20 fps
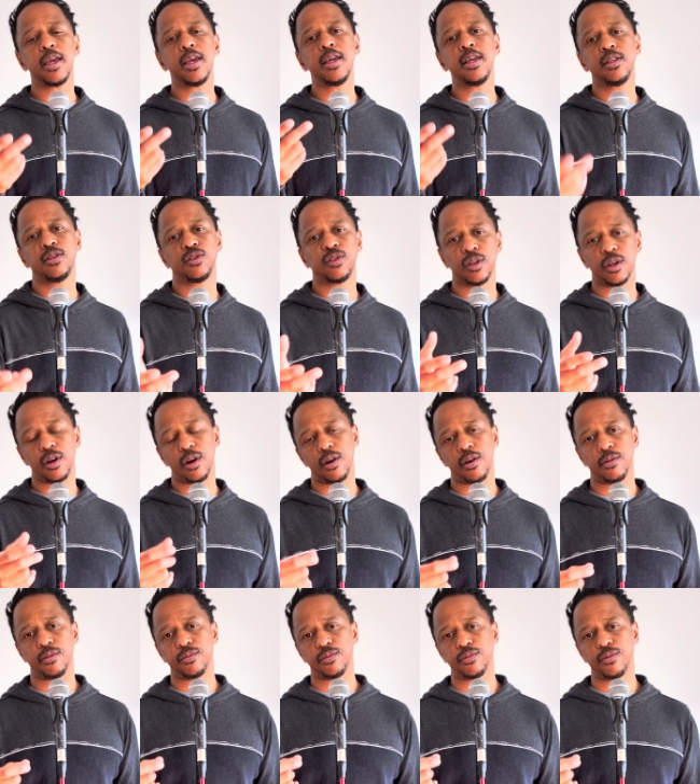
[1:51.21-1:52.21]

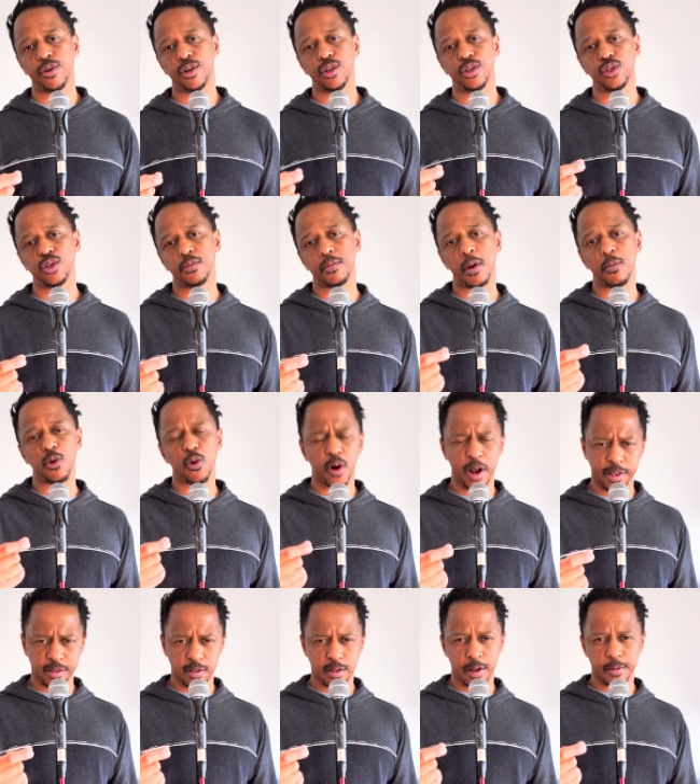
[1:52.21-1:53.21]
easier for you to
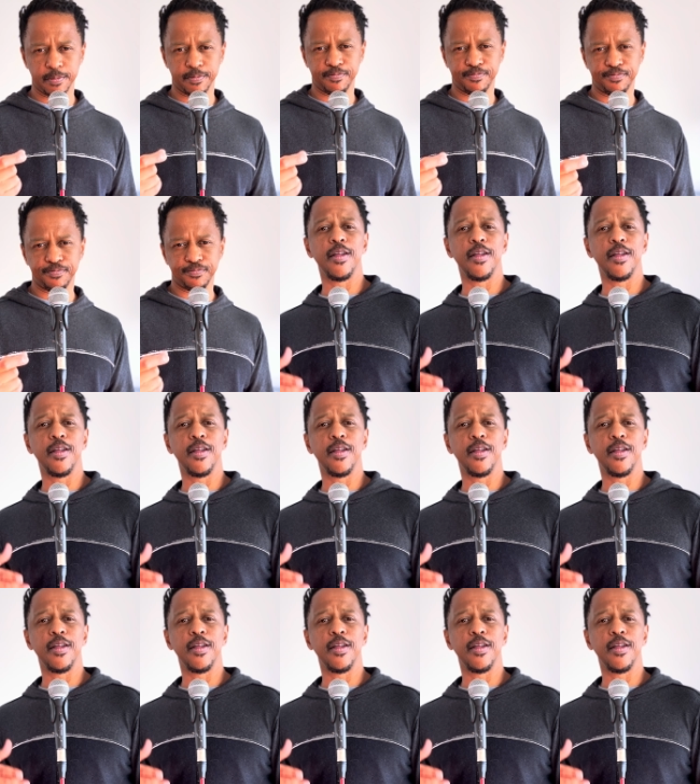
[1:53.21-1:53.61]
memorize them.